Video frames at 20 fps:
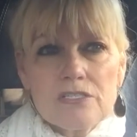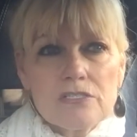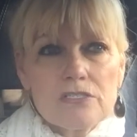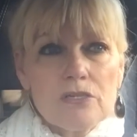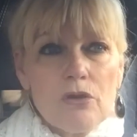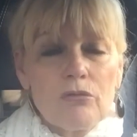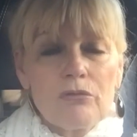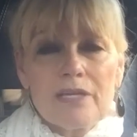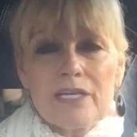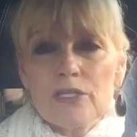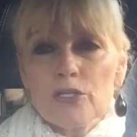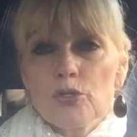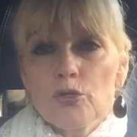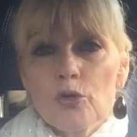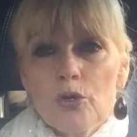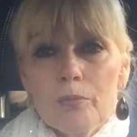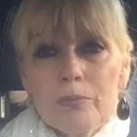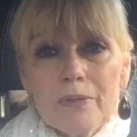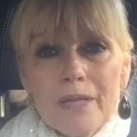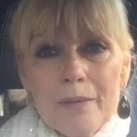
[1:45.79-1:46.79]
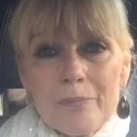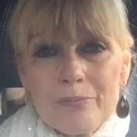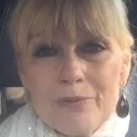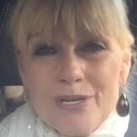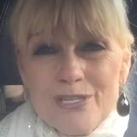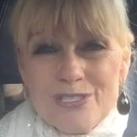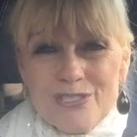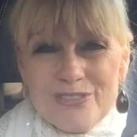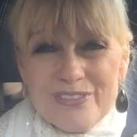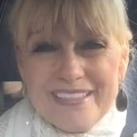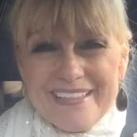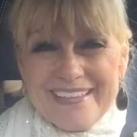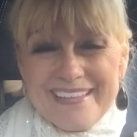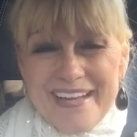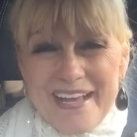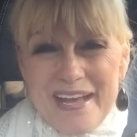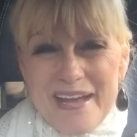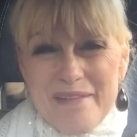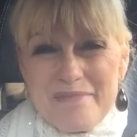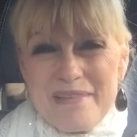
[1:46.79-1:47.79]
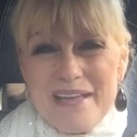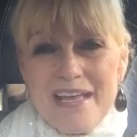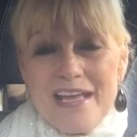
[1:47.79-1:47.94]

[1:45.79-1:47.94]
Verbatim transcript: Don't let your blood pressure get up.